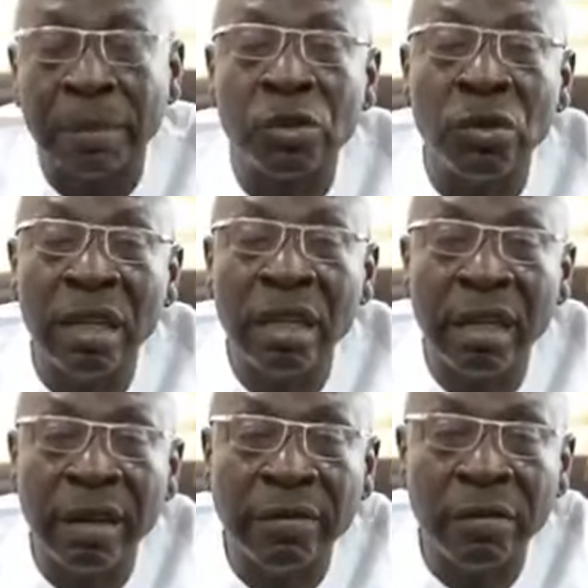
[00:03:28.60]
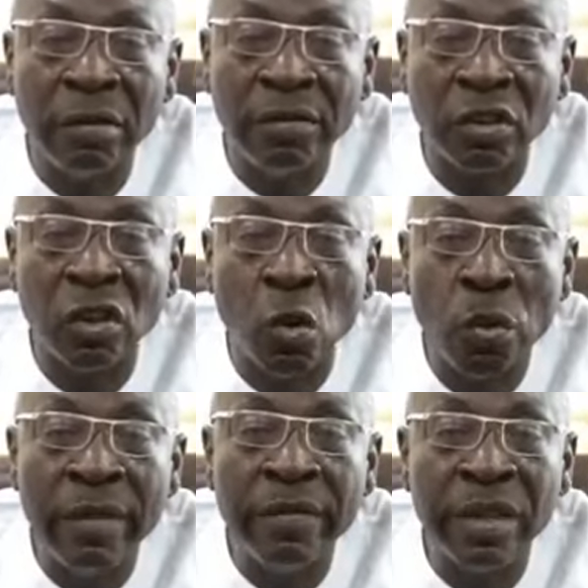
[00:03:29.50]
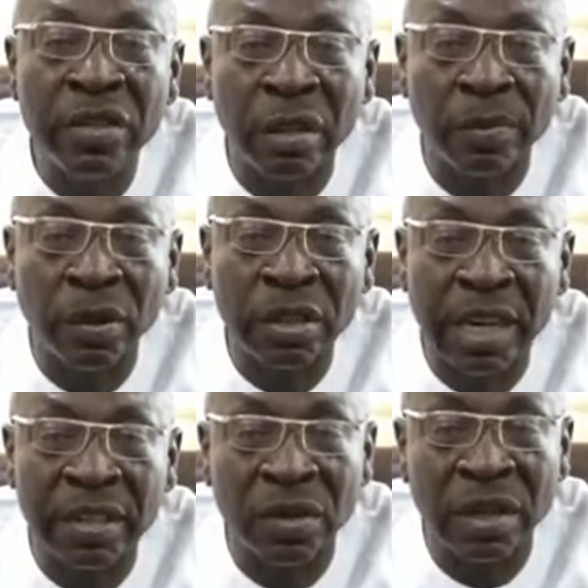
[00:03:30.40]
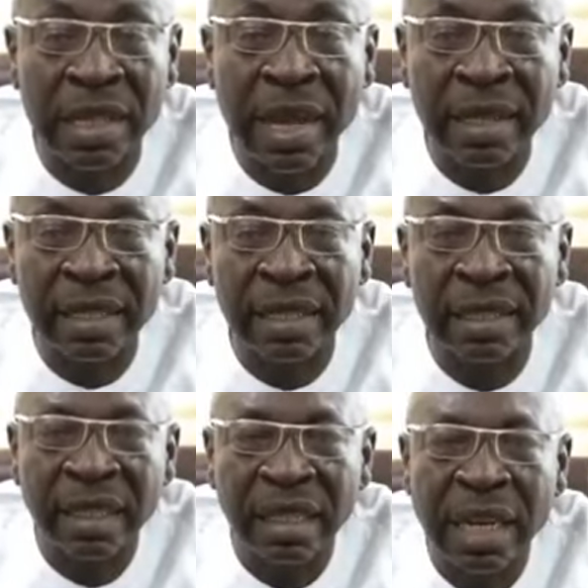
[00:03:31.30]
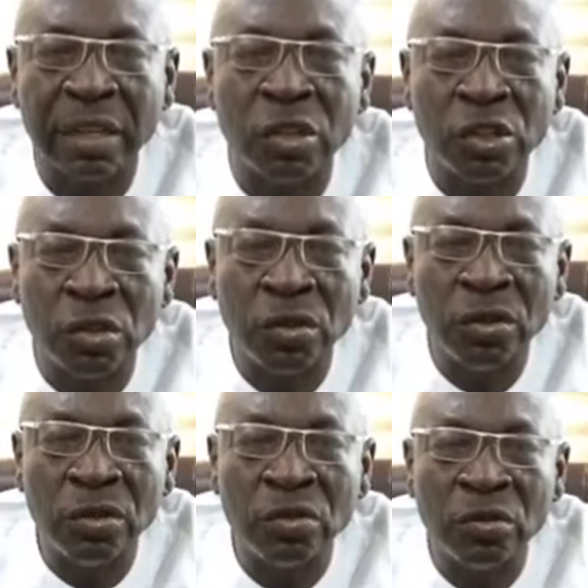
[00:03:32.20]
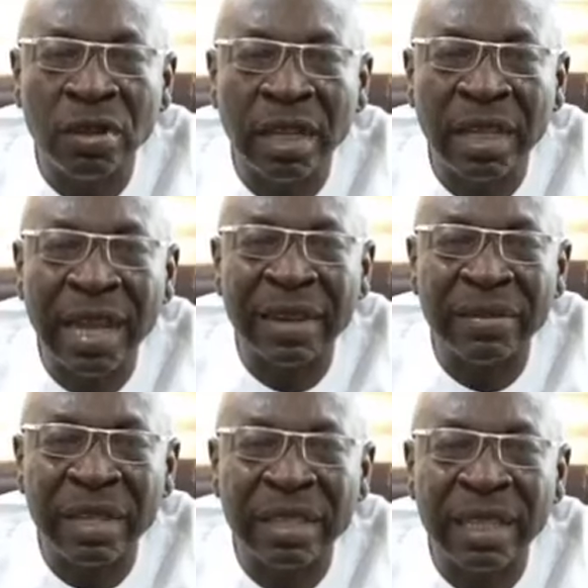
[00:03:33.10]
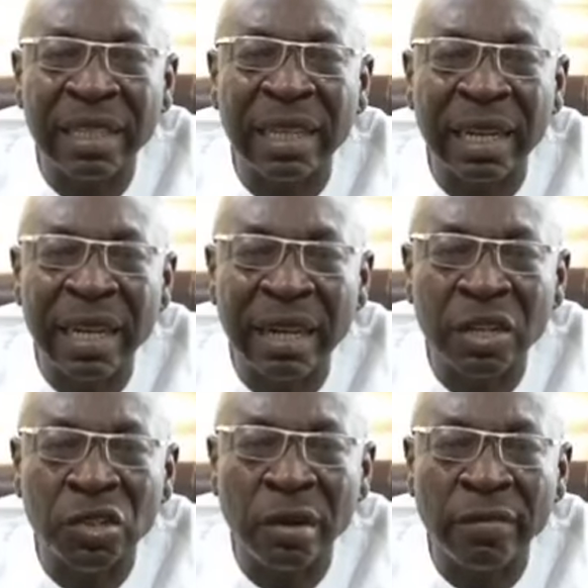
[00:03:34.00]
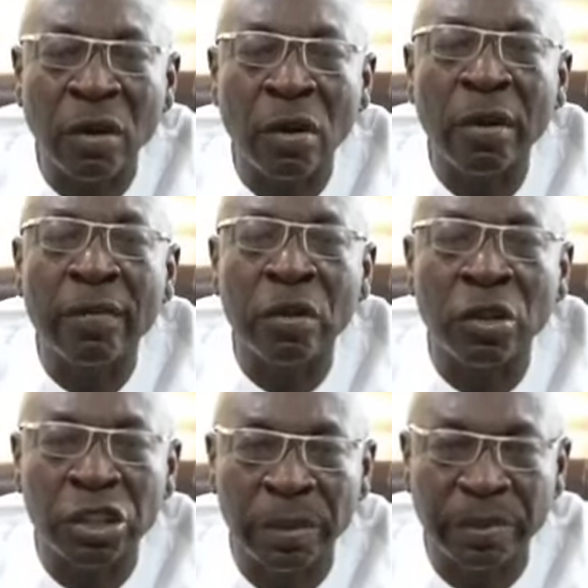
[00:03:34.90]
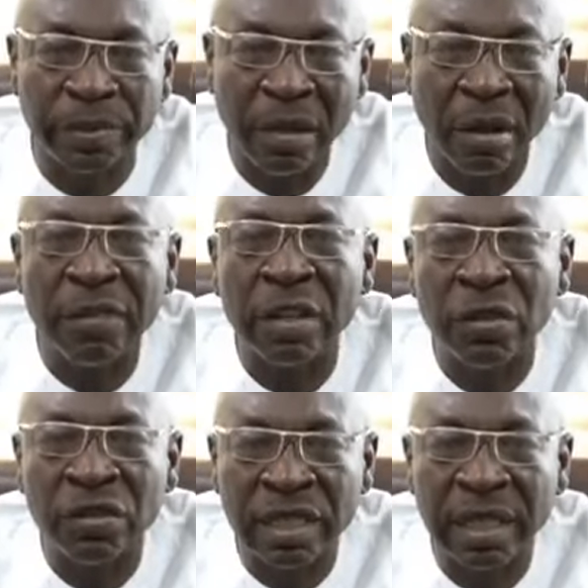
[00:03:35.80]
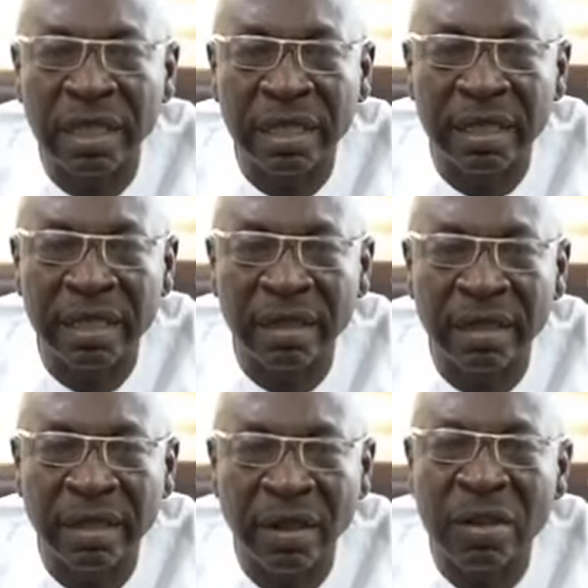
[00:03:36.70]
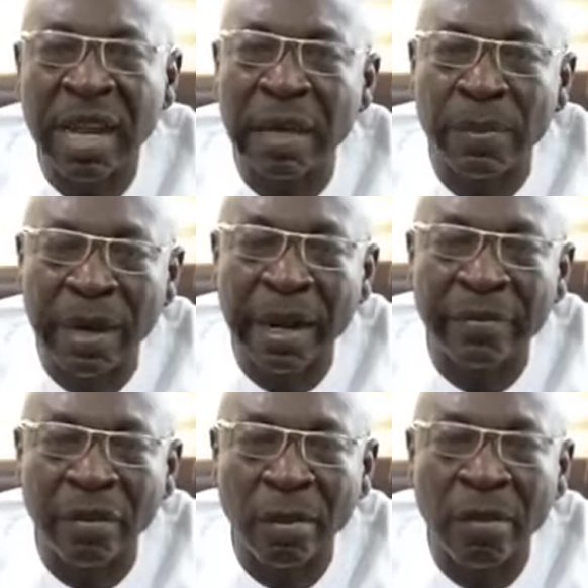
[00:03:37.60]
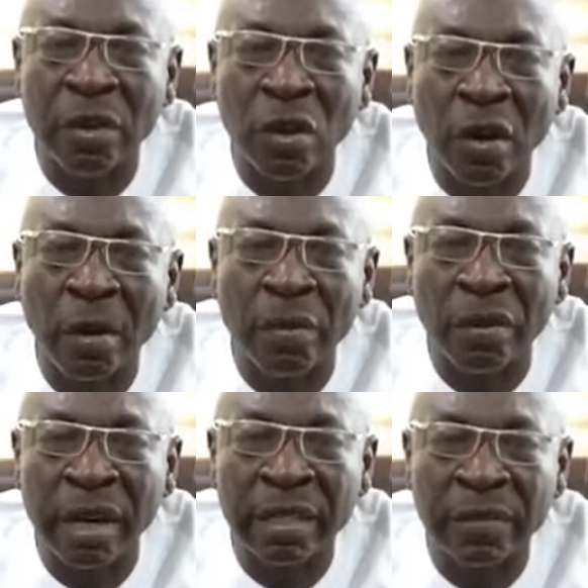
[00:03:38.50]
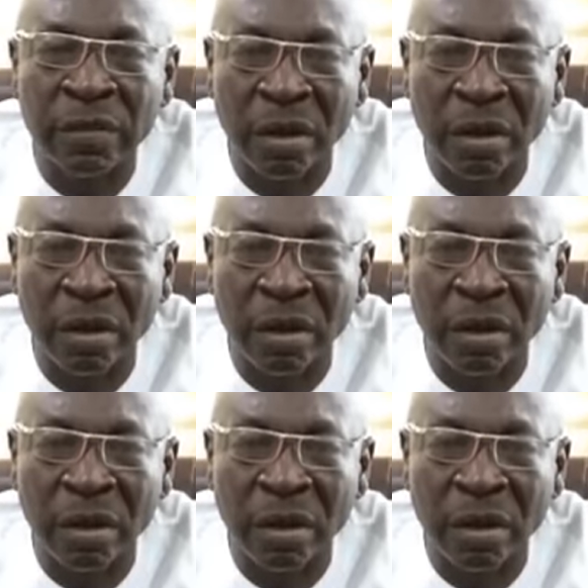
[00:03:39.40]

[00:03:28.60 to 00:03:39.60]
I'm truly grateful for the unwavering support and solidarity that you showed during our recent declaration for governorship of Edo State under the platform of the All Progressive